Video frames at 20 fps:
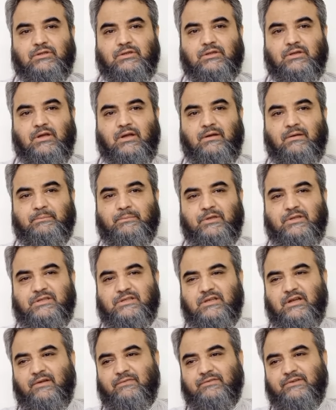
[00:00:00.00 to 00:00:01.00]

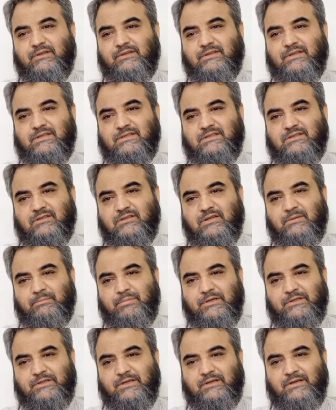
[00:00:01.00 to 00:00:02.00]
after this
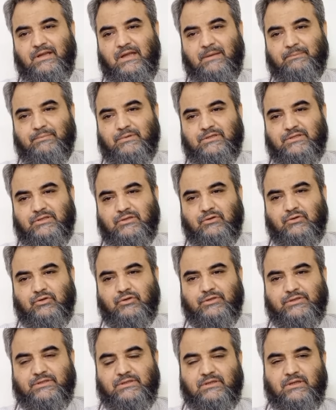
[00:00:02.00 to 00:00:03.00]
repeated
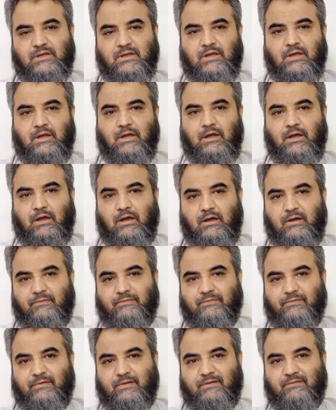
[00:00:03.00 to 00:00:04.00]
episodes
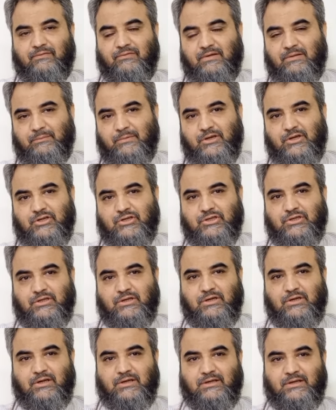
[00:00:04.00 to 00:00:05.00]
of
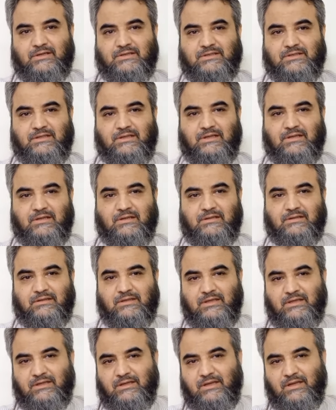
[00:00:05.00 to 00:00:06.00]
inflammation and scleral
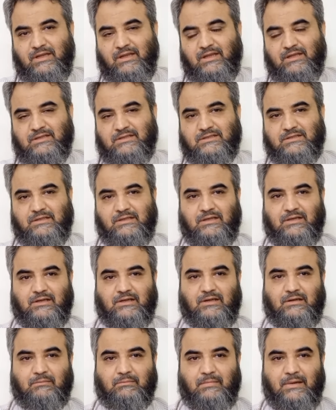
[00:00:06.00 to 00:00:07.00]
thinning,
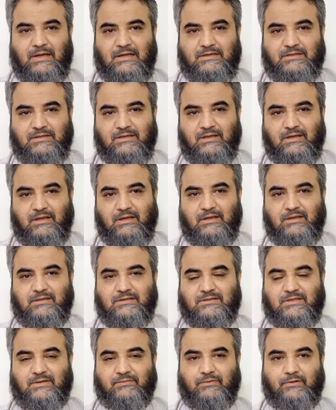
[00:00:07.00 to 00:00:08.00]
scleral melting,
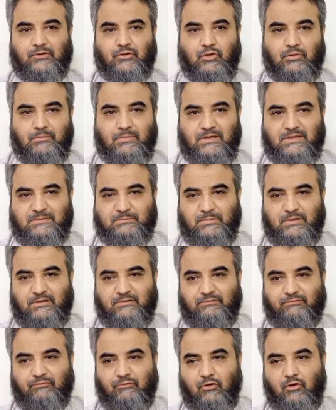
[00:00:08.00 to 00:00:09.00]
staphylomas
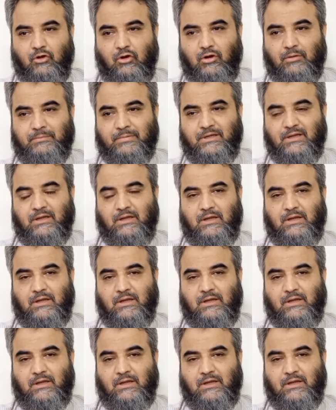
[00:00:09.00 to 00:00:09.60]
being formed,